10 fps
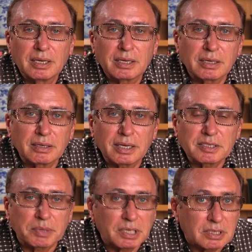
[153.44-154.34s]
I
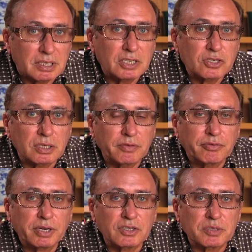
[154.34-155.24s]
speak Indonesian and
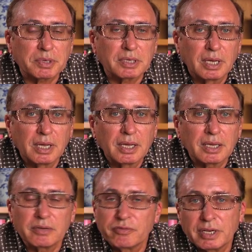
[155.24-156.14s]
French, but
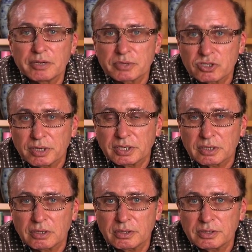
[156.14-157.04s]
in fairly
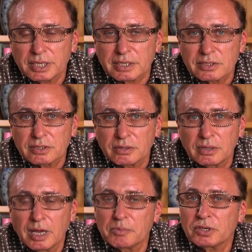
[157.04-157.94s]
restricted context.
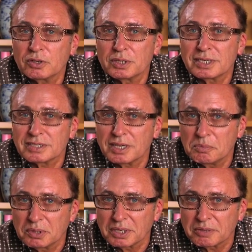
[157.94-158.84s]
So I'm not a good
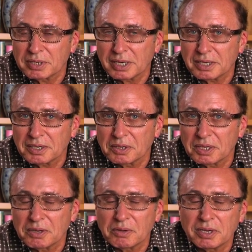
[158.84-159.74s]
example really
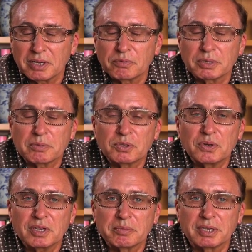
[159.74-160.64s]
here of what I'm
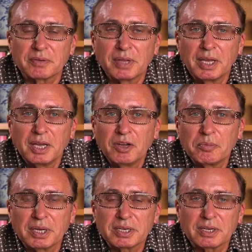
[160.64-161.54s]
talking about.
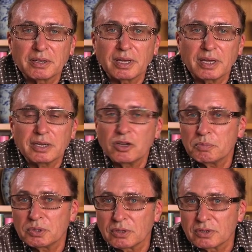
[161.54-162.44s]
But I
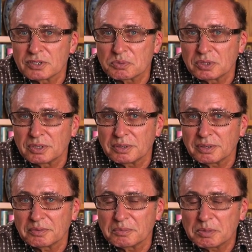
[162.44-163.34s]
hope your learners
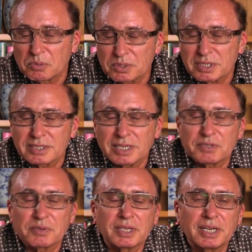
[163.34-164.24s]
will be more
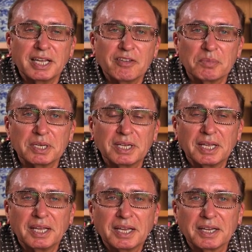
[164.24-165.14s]
successful than I have been
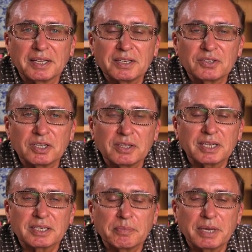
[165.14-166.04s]
in
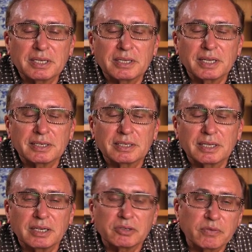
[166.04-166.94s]
that
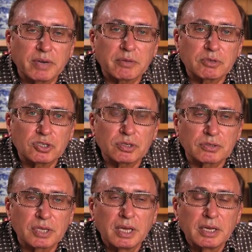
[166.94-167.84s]
area of language
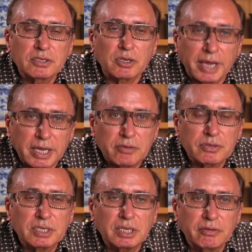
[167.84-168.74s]
use. So
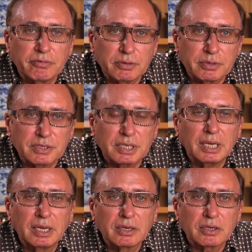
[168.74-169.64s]
accuracy,
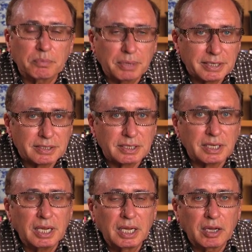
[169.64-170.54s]
fluency,
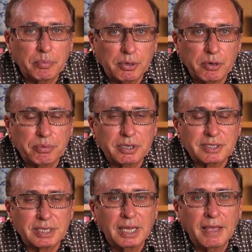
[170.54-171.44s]
complexity,
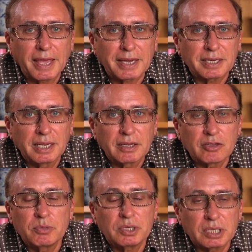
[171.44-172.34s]
appropriacy, and
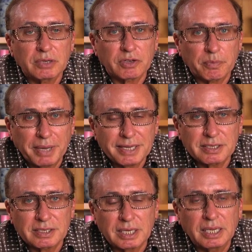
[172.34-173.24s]
communicative
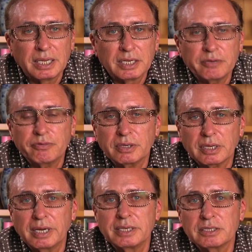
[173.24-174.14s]
capacity. Different
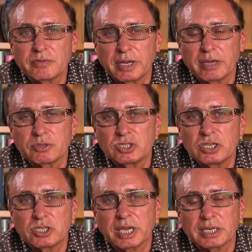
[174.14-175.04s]
kinds of language
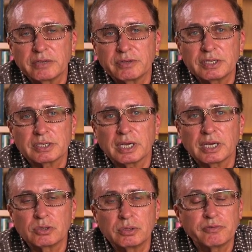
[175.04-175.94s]
teaching activities
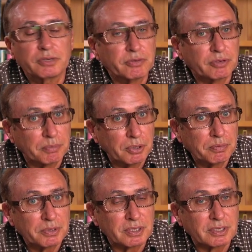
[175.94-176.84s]
are good for different
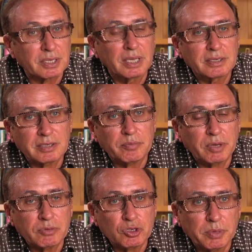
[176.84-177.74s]
purposes.
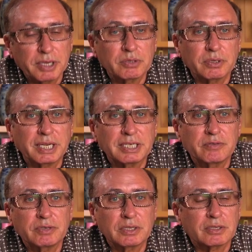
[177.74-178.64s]
Sometimes you might do an
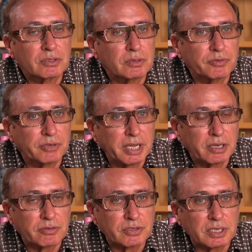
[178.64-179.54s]
activity that's good for
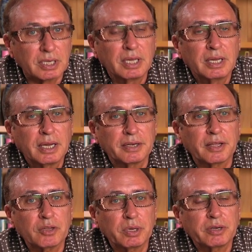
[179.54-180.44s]
accuracy,
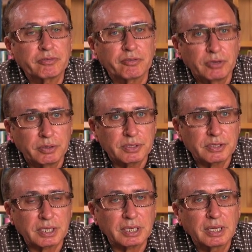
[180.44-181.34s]
another one for
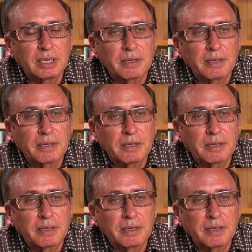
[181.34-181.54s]
fluency.